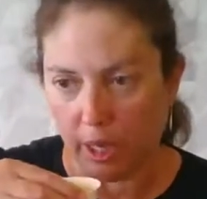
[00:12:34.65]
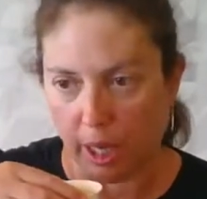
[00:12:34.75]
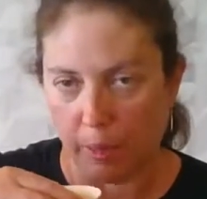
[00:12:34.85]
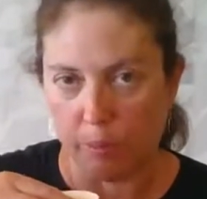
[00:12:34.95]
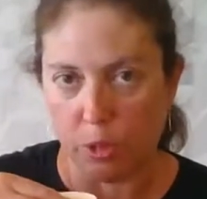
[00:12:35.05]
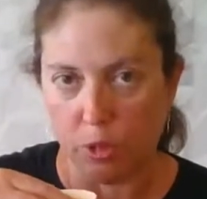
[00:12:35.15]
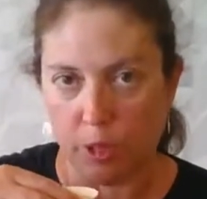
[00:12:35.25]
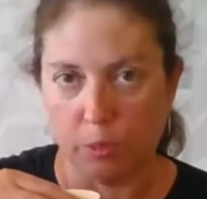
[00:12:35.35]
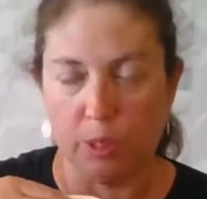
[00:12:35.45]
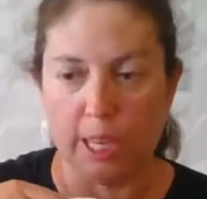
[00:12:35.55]
I'm sure
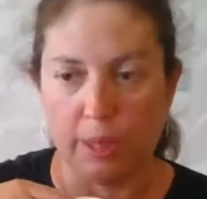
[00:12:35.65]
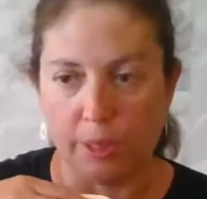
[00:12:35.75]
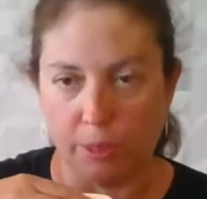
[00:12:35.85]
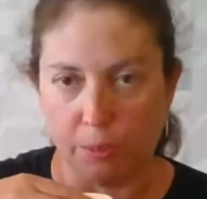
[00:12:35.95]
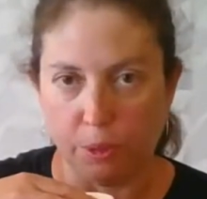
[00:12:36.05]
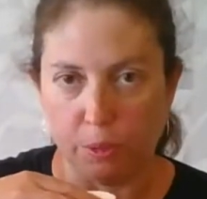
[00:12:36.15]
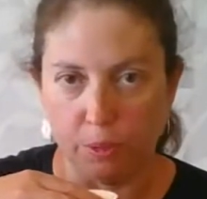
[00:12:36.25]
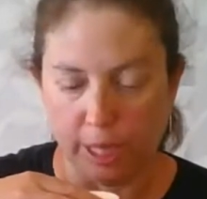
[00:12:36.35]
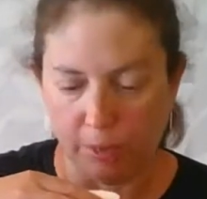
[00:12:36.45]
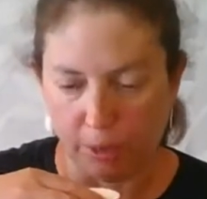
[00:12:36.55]
that we'll get the full
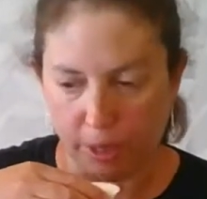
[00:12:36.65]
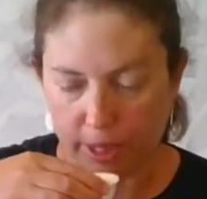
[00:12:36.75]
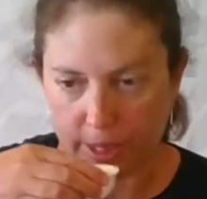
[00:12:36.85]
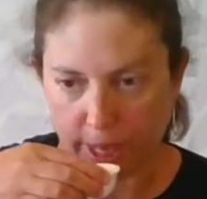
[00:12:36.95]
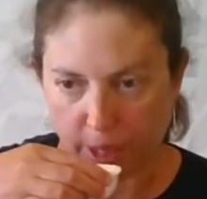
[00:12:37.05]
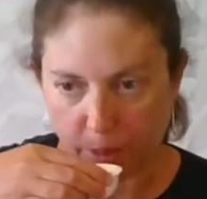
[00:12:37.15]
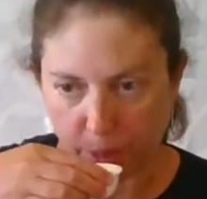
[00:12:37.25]
flavor in the second